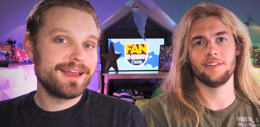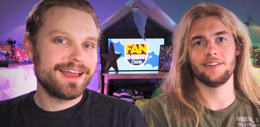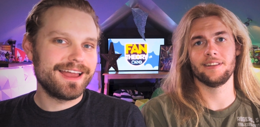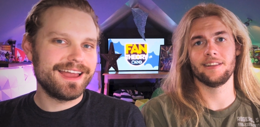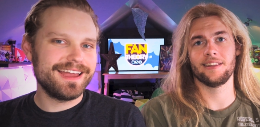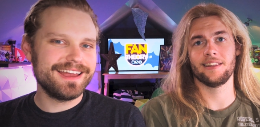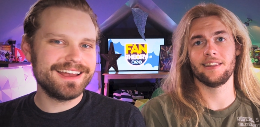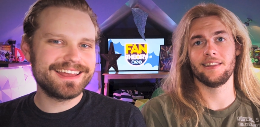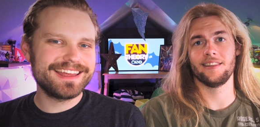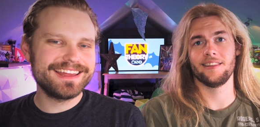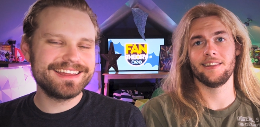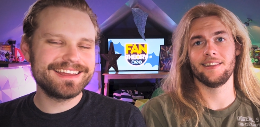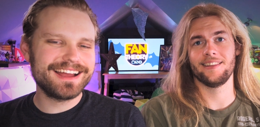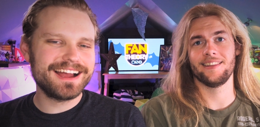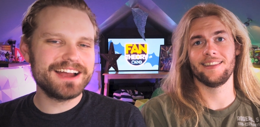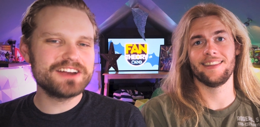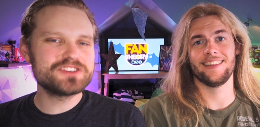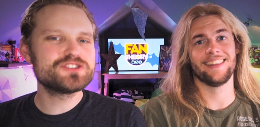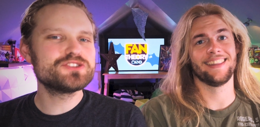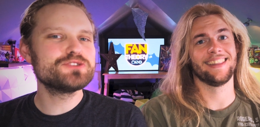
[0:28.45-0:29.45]
Speaker 1: Hey again,
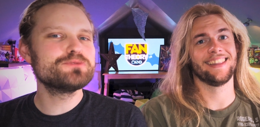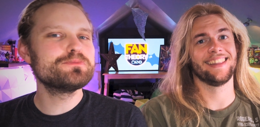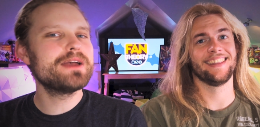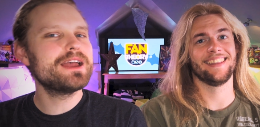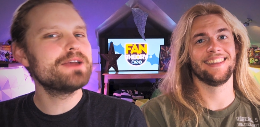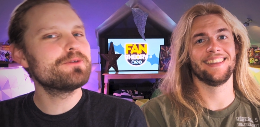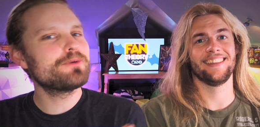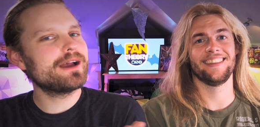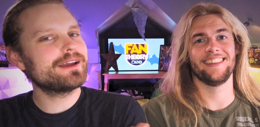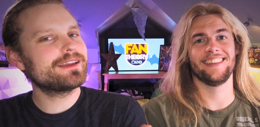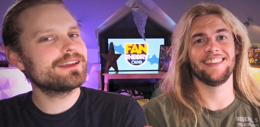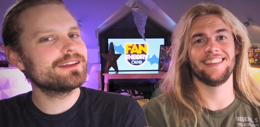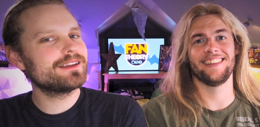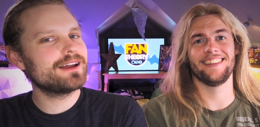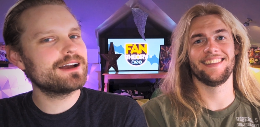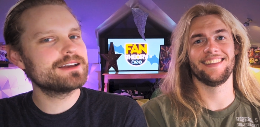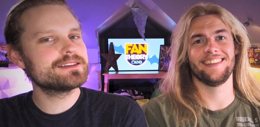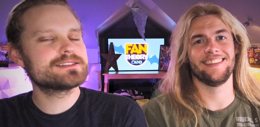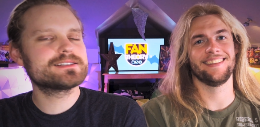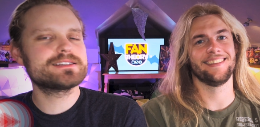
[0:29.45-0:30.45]
guys, you may
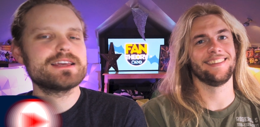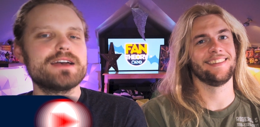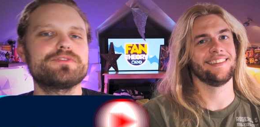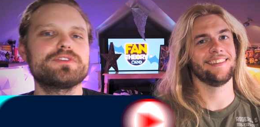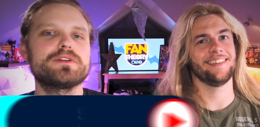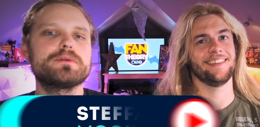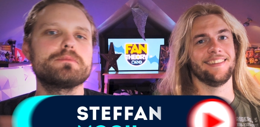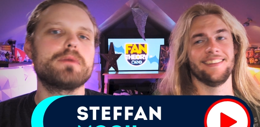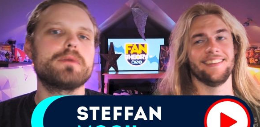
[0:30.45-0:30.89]
recognize Steffan